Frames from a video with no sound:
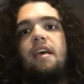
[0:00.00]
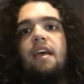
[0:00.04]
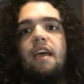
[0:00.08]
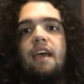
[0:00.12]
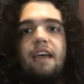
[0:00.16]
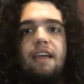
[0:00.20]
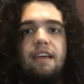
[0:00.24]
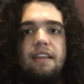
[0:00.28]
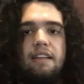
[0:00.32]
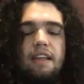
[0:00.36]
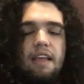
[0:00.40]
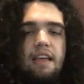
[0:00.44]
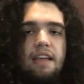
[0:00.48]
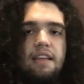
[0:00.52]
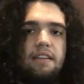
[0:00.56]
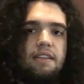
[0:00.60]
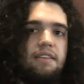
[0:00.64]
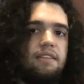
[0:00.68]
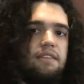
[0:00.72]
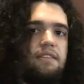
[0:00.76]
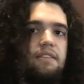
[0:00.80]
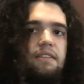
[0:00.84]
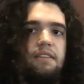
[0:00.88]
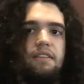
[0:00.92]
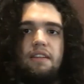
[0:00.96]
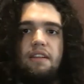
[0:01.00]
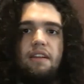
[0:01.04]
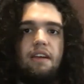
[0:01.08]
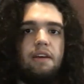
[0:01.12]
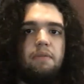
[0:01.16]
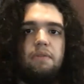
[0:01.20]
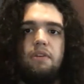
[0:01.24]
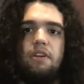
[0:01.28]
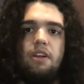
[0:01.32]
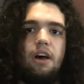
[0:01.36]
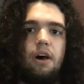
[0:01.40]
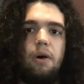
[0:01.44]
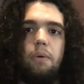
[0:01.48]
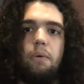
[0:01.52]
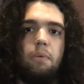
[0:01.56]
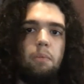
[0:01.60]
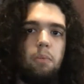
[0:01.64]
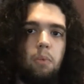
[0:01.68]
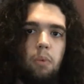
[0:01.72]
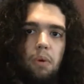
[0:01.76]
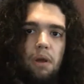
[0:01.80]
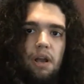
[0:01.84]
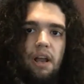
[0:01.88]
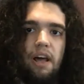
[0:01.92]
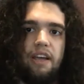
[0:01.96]
it. No one
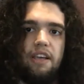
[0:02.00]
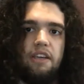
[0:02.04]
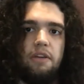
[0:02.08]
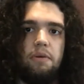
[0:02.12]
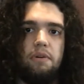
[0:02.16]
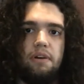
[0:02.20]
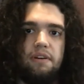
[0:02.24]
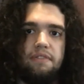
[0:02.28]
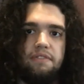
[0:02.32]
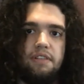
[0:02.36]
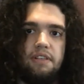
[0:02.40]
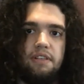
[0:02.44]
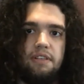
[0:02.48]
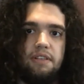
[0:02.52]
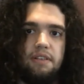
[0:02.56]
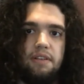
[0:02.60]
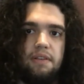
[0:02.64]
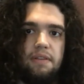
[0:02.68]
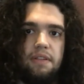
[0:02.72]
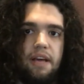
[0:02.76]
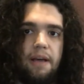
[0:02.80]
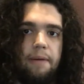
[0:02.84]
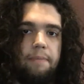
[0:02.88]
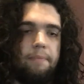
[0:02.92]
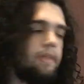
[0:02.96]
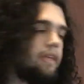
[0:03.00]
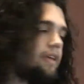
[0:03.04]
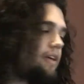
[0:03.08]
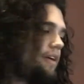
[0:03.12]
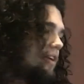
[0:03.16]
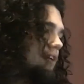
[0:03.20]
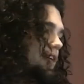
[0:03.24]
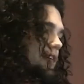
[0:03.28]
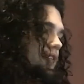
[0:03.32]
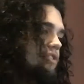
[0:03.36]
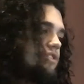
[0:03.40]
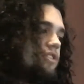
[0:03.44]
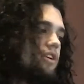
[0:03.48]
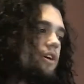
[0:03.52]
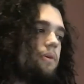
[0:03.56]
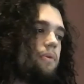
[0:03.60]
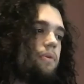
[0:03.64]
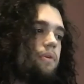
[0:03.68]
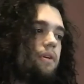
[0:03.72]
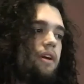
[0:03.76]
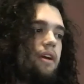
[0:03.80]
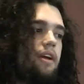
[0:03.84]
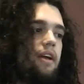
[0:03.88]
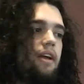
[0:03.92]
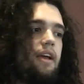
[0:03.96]
will like you after you do that. So
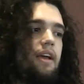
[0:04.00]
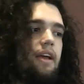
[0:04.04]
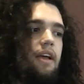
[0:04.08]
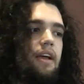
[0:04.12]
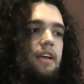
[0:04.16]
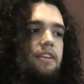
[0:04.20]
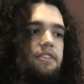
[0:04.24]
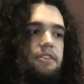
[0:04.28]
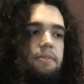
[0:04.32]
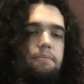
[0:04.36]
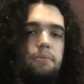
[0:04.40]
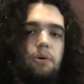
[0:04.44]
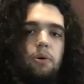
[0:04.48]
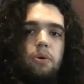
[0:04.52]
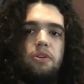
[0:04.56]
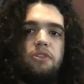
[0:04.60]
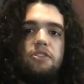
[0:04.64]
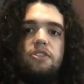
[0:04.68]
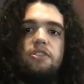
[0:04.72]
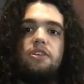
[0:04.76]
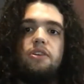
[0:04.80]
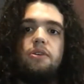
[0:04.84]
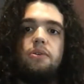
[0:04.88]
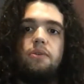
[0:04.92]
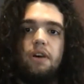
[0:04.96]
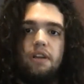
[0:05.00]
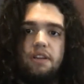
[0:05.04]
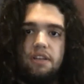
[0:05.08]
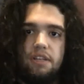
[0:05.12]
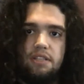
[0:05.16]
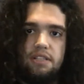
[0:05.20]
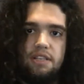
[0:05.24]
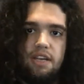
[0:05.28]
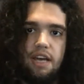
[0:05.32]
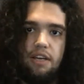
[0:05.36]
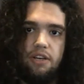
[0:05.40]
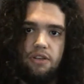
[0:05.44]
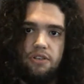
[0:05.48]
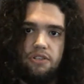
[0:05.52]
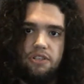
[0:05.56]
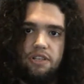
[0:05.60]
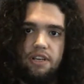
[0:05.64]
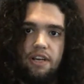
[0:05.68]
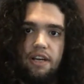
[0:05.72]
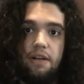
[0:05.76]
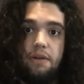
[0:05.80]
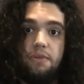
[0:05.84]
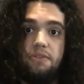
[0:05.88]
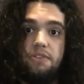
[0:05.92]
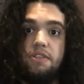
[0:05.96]
it's important to understand your
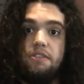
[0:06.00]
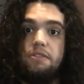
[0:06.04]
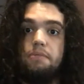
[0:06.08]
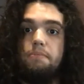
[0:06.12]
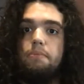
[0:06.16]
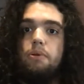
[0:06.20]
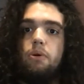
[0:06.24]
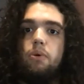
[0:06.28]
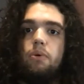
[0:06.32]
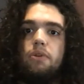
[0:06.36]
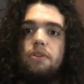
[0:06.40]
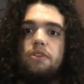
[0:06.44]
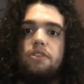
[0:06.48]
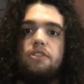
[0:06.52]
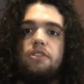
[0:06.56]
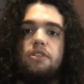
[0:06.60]
scales. It's important